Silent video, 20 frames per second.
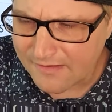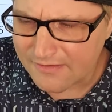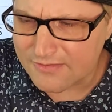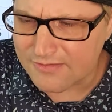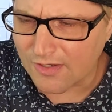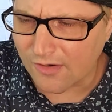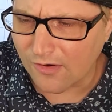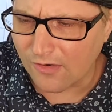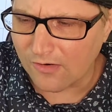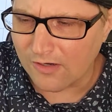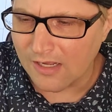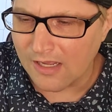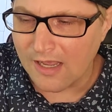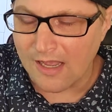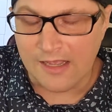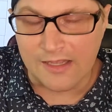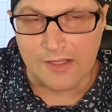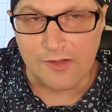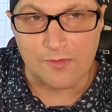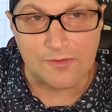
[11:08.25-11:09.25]
So
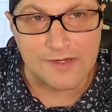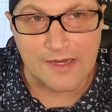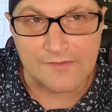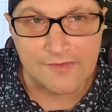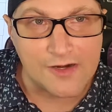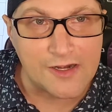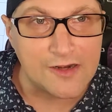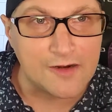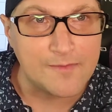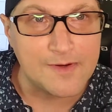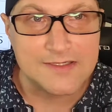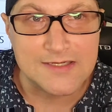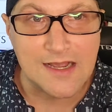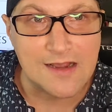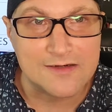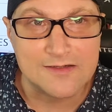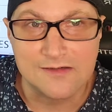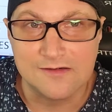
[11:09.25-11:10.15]
you'll never hear me talk